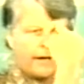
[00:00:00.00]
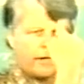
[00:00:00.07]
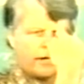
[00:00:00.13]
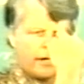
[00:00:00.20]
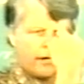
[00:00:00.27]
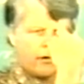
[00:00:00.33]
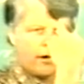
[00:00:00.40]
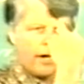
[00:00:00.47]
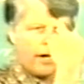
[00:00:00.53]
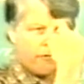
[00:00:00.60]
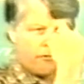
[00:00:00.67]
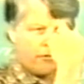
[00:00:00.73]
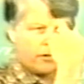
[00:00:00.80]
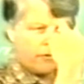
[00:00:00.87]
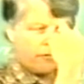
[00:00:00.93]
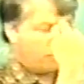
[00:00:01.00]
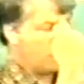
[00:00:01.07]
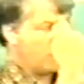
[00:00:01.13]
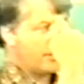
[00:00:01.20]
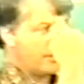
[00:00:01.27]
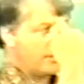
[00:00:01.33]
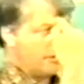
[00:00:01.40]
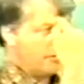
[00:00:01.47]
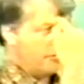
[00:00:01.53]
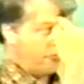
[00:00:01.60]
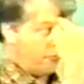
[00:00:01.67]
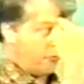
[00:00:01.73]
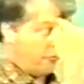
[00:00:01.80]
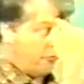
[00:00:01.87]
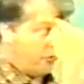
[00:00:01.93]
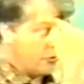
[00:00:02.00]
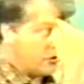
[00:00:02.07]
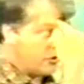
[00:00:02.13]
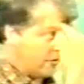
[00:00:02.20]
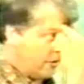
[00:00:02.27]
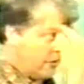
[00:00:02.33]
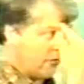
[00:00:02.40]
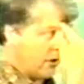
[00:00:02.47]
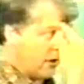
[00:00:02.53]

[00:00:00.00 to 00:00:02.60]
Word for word: letter F on the forehead for fugitiva.